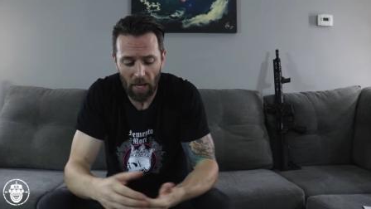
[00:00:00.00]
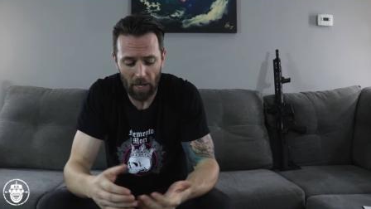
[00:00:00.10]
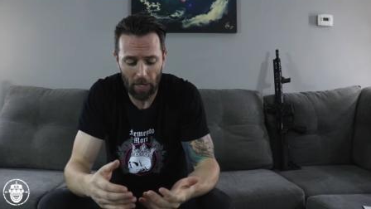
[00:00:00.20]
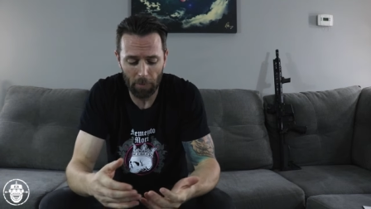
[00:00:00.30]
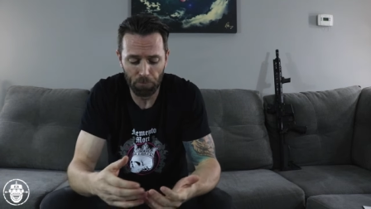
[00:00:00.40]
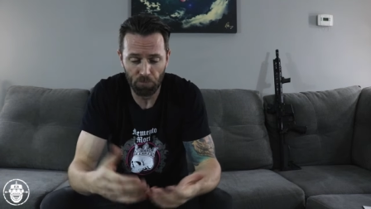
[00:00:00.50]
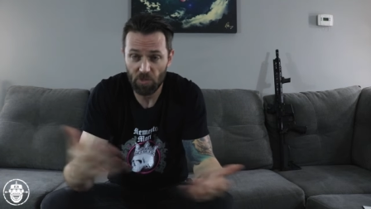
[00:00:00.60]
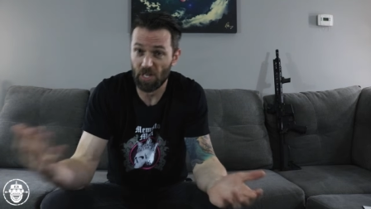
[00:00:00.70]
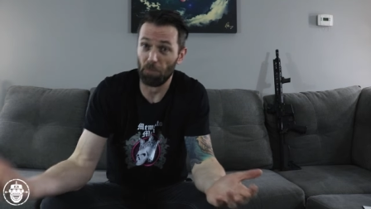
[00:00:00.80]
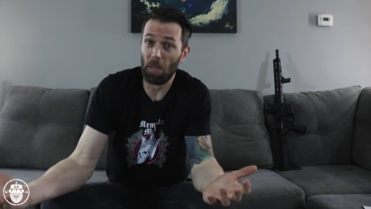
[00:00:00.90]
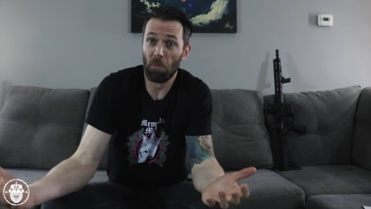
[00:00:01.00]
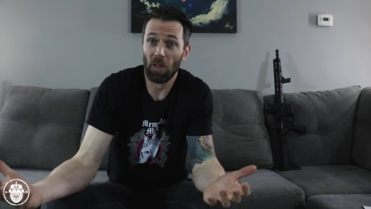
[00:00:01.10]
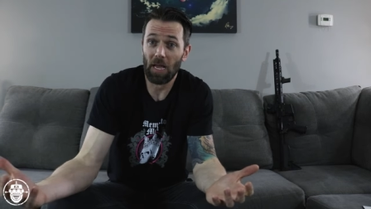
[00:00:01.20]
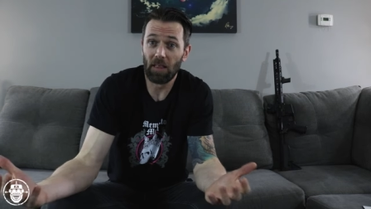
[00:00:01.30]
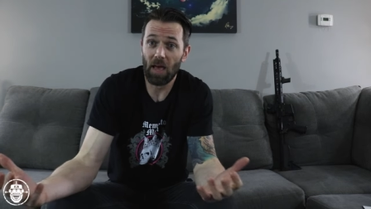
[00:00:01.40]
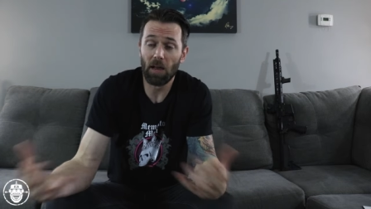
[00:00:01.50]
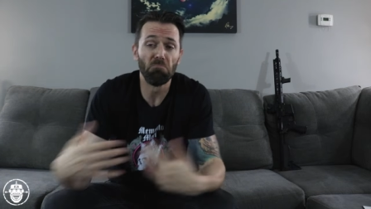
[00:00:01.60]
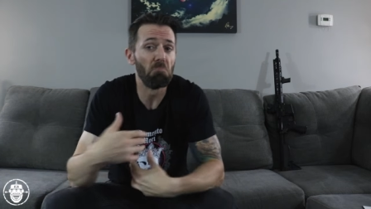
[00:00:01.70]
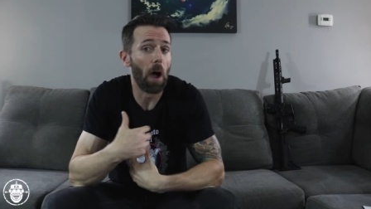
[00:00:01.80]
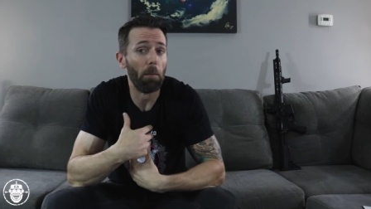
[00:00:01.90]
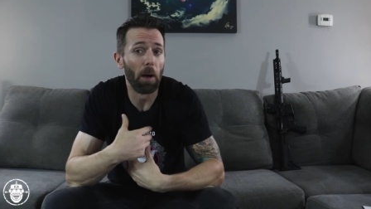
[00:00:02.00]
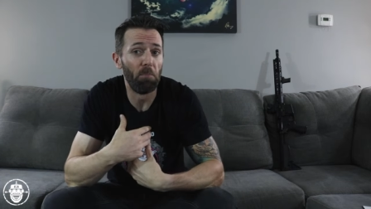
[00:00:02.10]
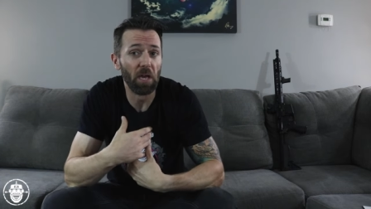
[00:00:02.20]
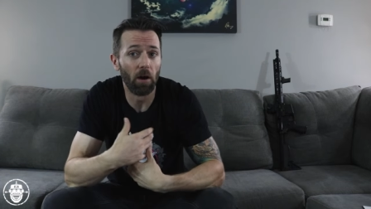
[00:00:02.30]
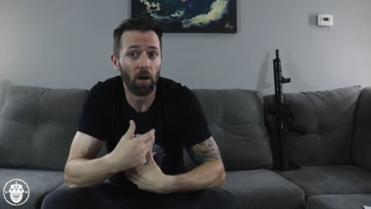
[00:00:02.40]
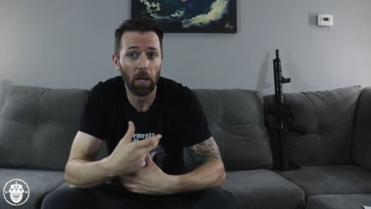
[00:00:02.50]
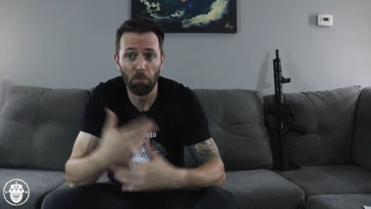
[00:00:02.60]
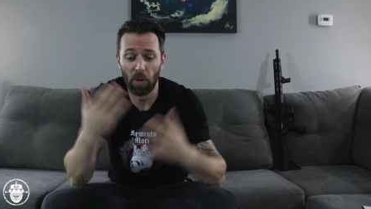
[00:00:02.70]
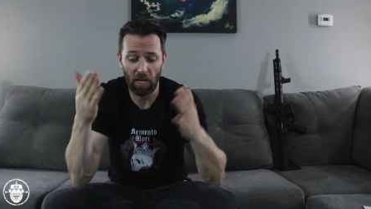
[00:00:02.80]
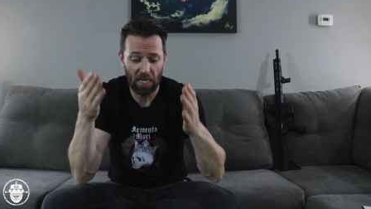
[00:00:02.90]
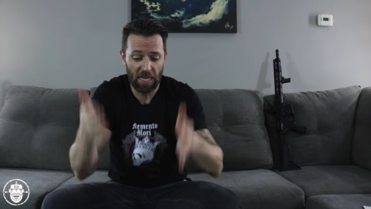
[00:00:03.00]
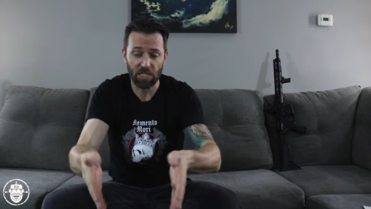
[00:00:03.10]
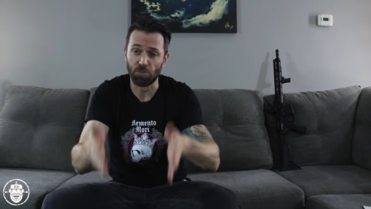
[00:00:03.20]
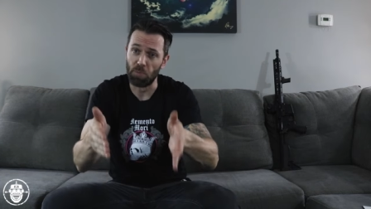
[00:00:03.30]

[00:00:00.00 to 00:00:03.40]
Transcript: Um, some people like that. I'm not big on it, but it is